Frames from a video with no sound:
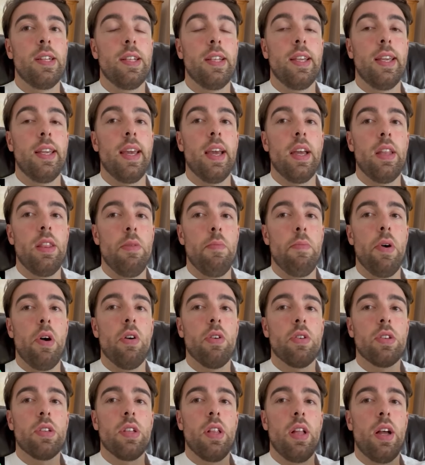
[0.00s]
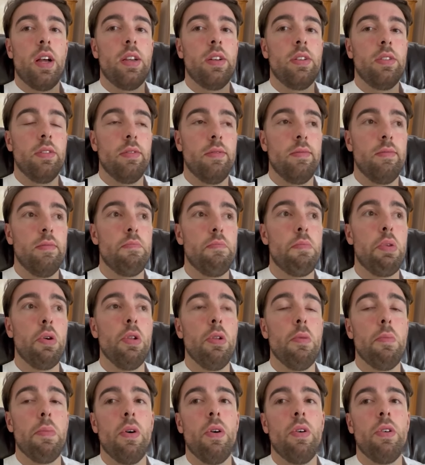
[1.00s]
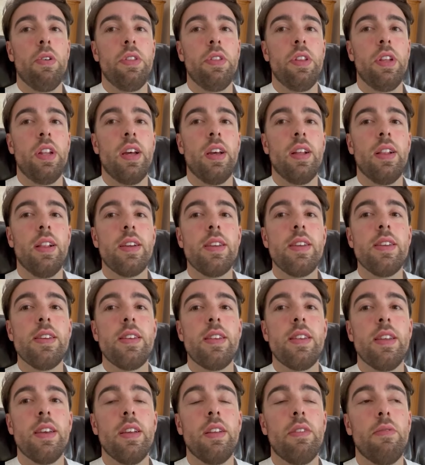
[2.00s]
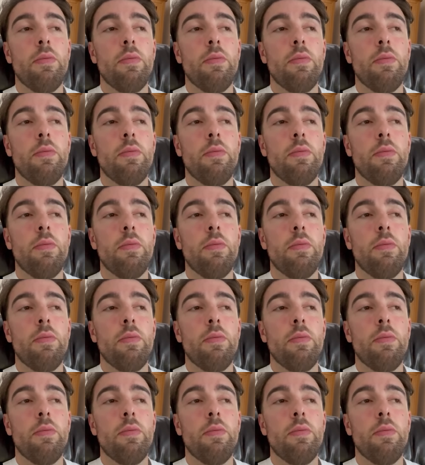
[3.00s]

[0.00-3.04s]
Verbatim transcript: get in the box, Lyle, put the ball in the net like you did.